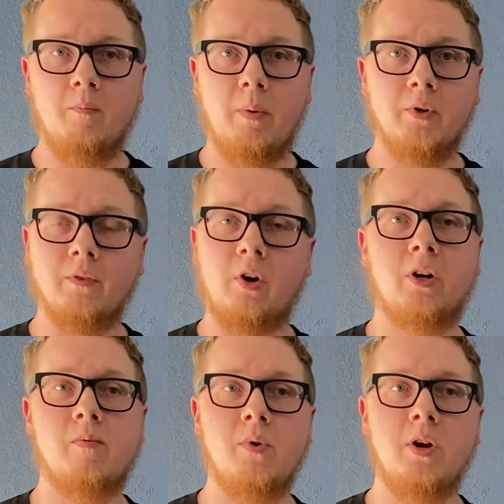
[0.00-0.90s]
members of our
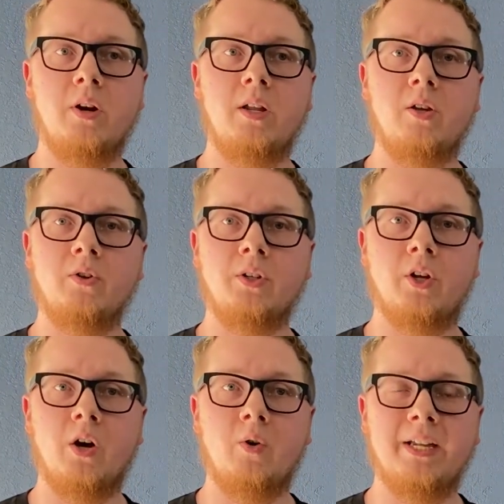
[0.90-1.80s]
community using
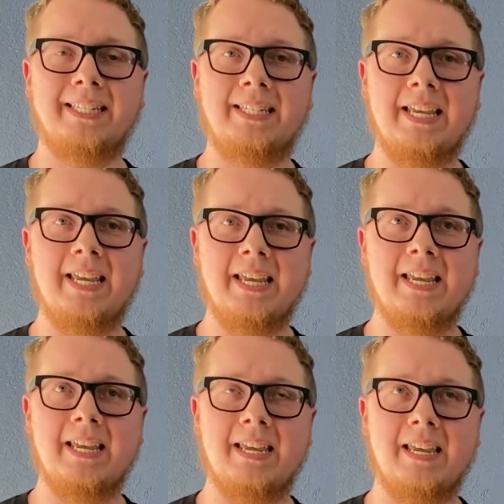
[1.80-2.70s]
code
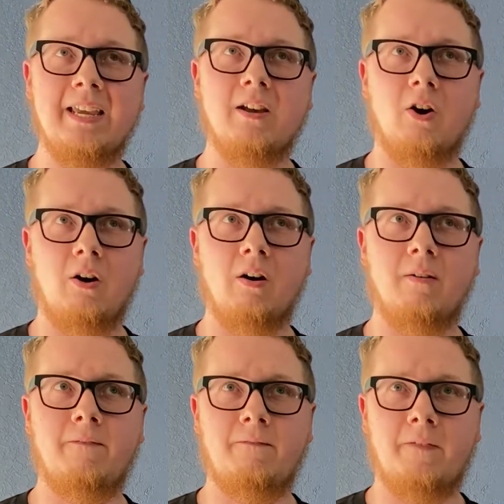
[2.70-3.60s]

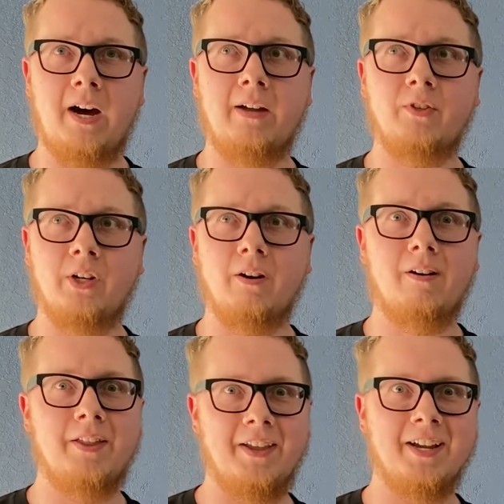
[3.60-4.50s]

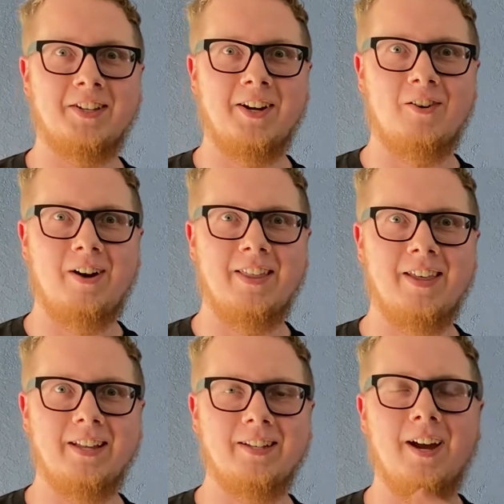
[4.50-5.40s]
DEER50. I think I said it right
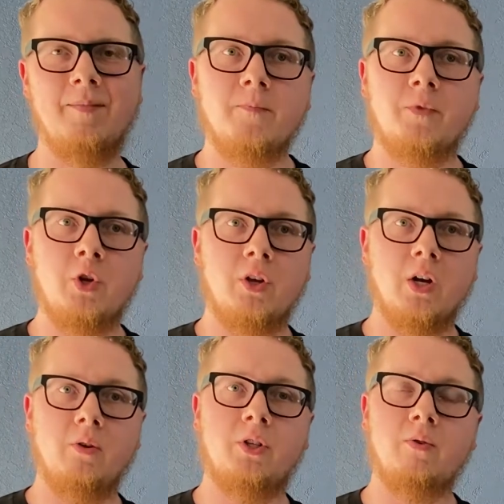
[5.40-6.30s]
that time. You can
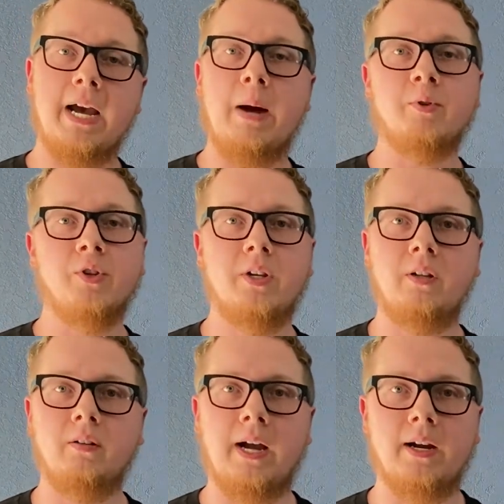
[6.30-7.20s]
go to
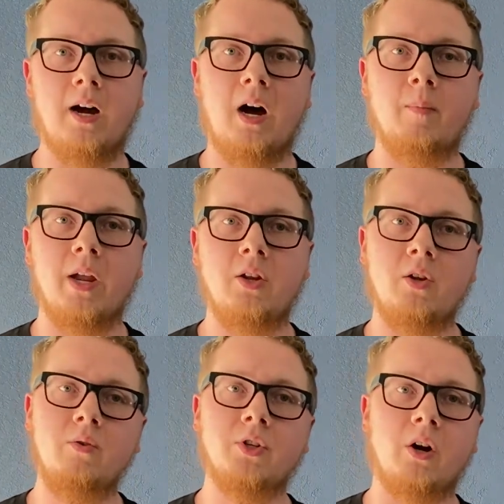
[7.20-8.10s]
capturethekiller.com and
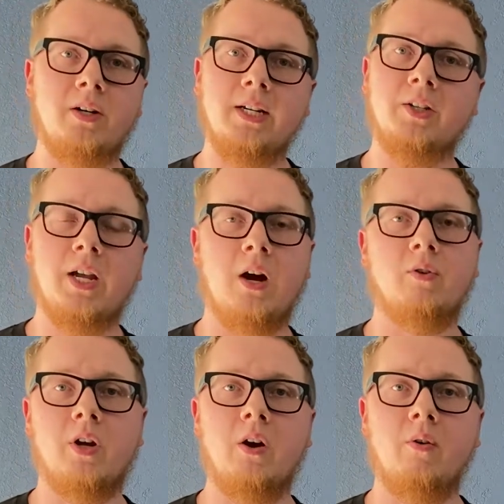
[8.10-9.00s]
use our
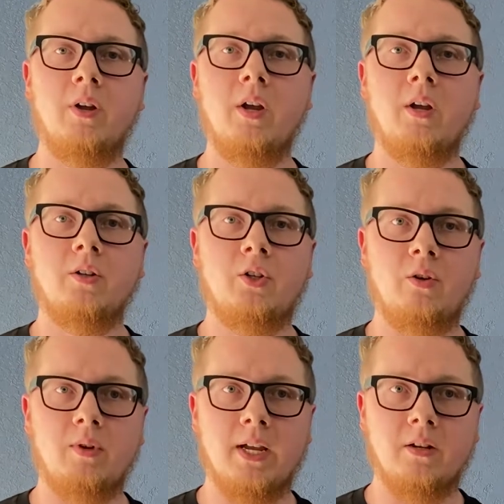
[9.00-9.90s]
discount code
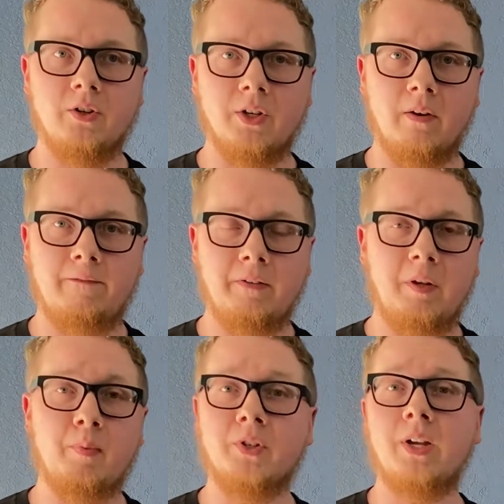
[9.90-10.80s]
to get yourself
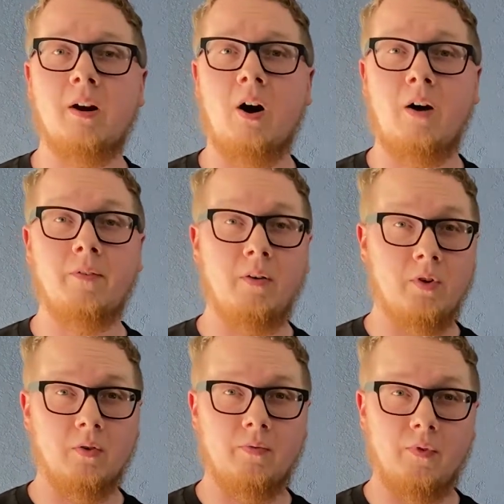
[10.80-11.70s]
50% off of
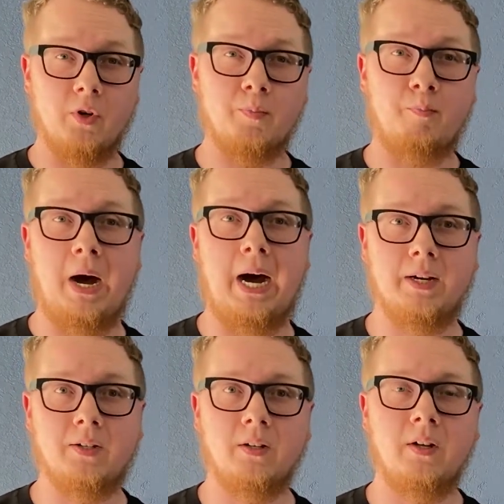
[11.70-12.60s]
your first
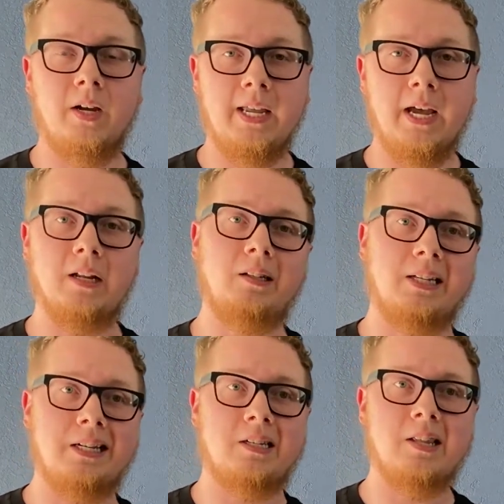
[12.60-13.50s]
box. Again,
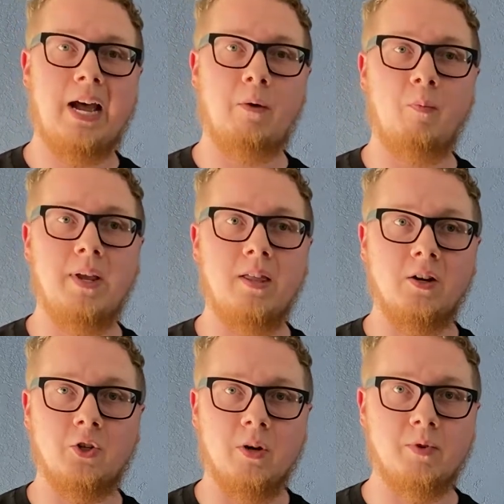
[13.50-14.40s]
links to that will be in the
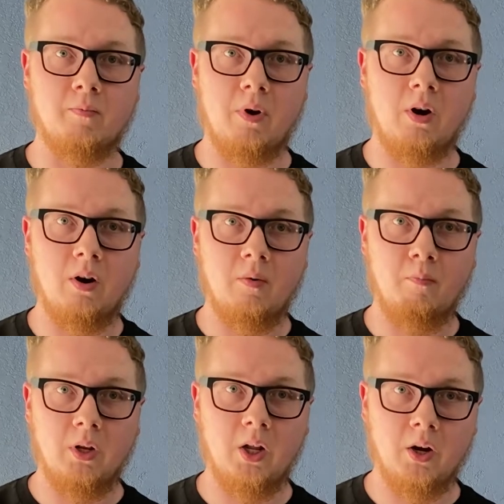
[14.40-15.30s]
description bar
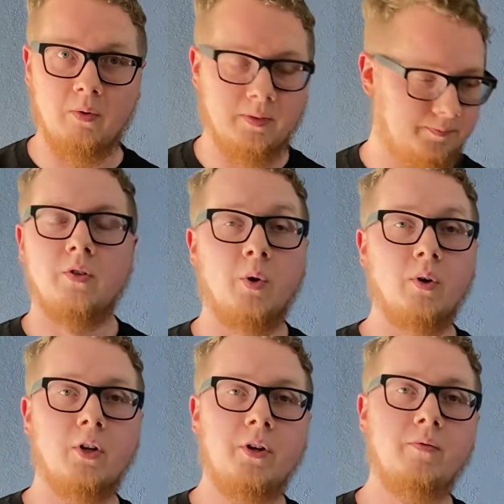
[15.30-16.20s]
below. So
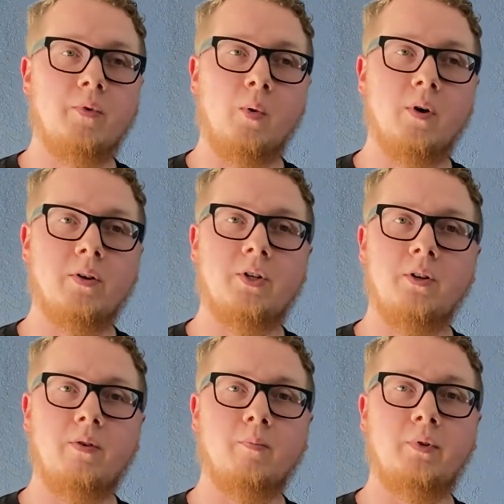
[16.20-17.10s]
we're looking forward
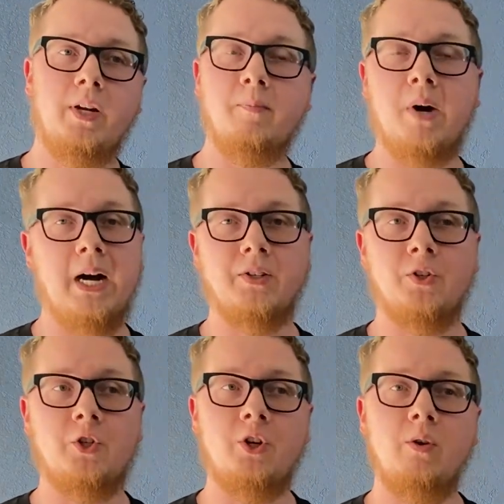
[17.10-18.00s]
to completing
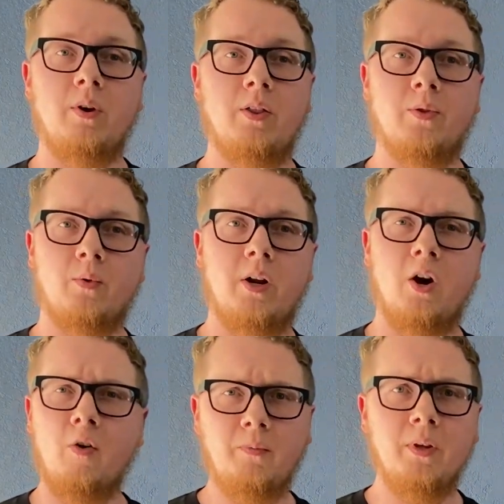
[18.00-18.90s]
boxes 2 and 3,
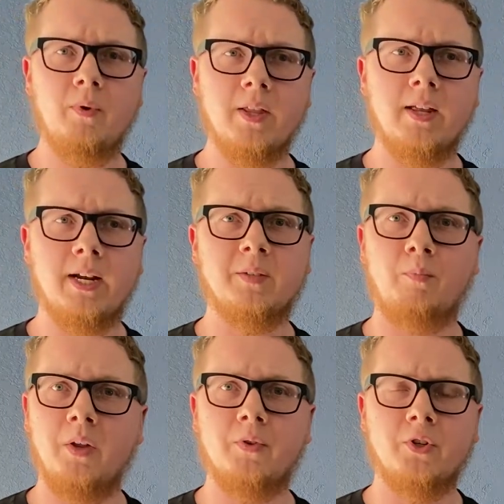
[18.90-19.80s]
hopefully within the next
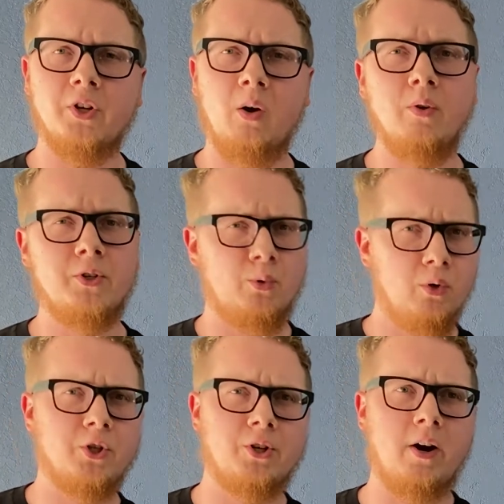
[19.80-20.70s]
month or so. With
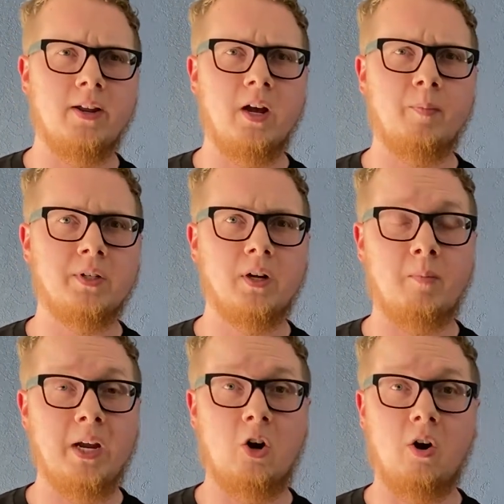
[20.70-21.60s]
school starting up, it's gonna
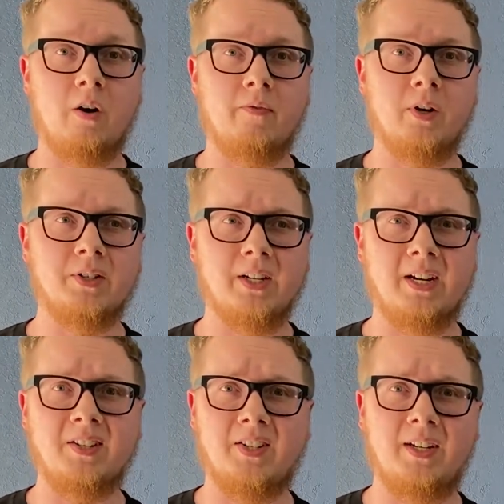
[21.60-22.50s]
make it hard for us to
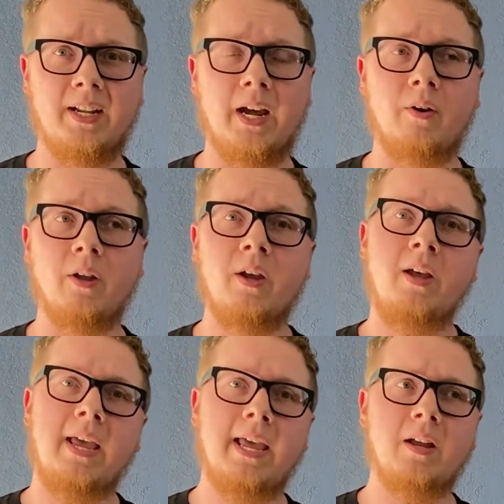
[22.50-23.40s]
kind of sit down
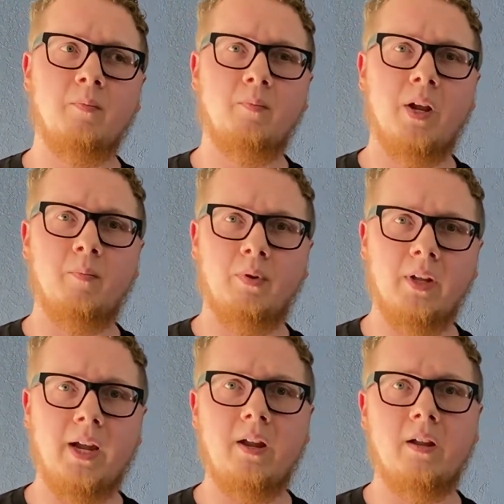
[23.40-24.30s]
and
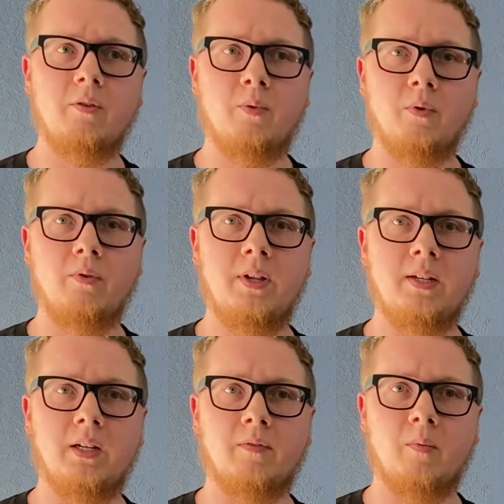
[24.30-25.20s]
play through
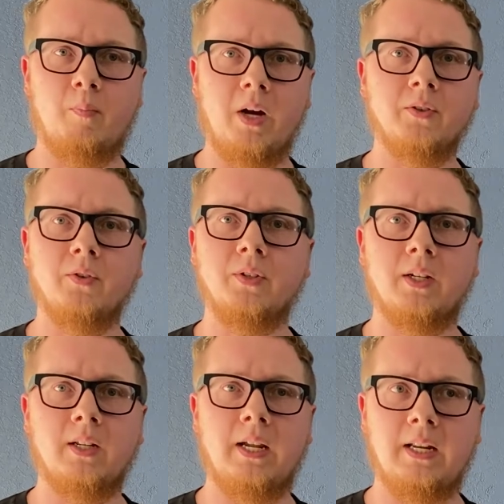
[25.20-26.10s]
these different puzzles
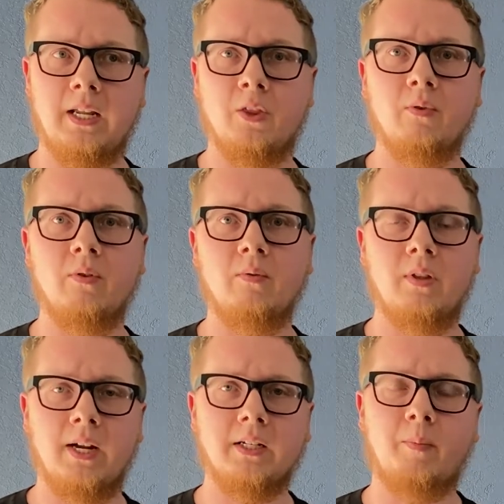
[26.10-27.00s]
and get through
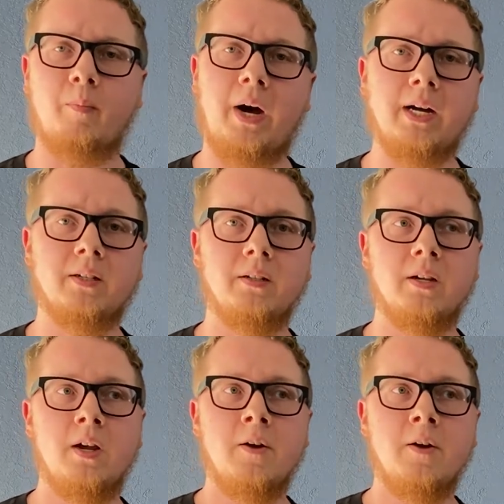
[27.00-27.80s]
the next couple boxes.